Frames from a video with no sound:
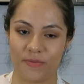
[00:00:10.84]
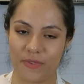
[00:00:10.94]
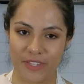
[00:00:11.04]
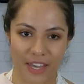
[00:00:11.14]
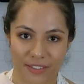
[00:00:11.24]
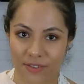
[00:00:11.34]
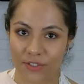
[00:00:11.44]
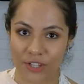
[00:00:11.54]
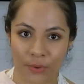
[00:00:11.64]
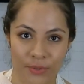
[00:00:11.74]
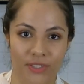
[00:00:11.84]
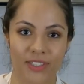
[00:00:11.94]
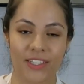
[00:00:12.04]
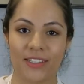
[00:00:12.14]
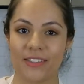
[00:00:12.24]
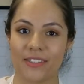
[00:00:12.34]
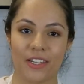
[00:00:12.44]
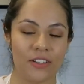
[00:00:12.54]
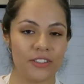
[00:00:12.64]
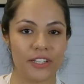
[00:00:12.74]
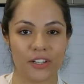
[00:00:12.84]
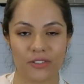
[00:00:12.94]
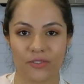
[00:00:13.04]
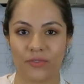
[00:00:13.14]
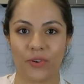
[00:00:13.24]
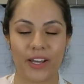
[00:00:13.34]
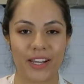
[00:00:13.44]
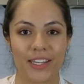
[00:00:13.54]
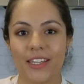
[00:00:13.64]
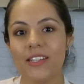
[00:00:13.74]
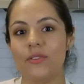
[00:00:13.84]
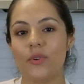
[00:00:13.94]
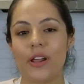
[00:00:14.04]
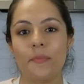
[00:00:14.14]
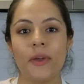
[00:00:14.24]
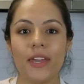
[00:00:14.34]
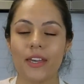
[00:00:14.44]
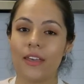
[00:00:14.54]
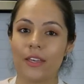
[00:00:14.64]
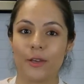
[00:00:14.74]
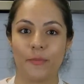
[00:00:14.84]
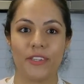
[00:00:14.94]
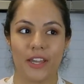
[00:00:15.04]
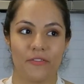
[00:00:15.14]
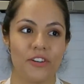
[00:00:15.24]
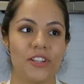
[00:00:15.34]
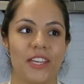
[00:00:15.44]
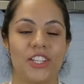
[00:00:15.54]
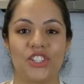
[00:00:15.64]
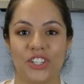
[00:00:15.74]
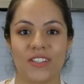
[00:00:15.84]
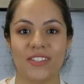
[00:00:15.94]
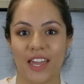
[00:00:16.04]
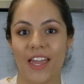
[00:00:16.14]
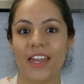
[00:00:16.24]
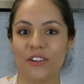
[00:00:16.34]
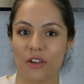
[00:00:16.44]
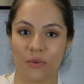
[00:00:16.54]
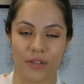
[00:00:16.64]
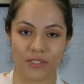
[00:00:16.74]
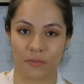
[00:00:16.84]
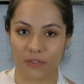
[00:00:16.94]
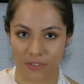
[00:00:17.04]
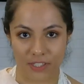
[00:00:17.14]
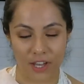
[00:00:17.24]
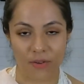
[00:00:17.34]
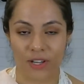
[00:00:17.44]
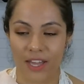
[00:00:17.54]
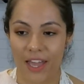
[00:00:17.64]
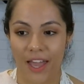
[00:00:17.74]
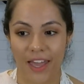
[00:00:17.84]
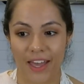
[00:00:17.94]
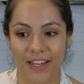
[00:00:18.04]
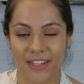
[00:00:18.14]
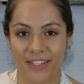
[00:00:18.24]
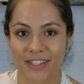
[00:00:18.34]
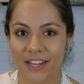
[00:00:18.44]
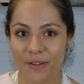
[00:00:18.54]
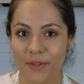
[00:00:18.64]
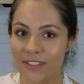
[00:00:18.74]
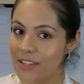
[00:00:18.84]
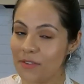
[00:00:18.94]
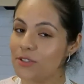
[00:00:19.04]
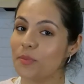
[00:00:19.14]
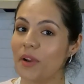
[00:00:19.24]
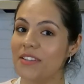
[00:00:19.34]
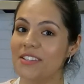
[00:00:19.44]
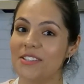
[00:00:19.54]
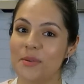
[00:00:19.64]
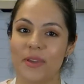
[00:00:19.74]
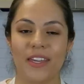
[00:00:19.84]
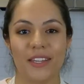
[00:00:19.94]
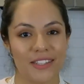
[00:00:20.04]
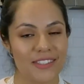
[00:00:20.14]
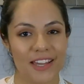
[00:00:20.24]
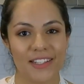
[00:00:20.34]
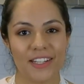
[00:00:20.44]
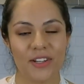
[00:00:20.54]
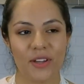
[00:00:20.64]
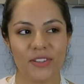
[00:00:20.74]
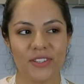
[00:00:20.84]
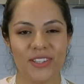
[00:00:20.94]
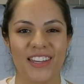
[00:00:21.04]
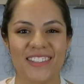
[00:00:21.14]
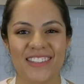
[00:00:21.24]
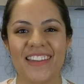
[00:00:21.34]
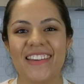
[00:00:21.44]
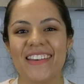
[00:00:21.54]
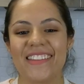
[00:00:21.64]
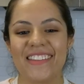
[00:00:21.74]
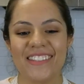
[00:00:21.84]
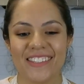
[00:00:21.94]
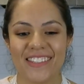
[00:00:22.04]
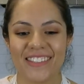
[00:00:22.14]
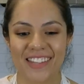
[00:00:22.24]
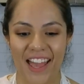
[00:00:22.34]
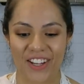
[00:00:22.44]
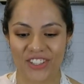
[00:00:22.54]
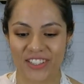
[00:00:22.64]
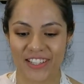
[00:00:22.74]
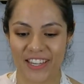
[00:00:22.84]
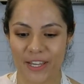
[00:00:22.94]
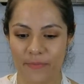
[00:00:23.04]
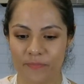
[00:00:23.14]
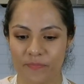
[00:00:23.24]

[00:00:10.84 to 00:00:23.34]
yes, I've shown things here and there of what I eat or what I make, but never like just a recipe video. And it's even surprising to me because I didn't know I could do this. This is actually,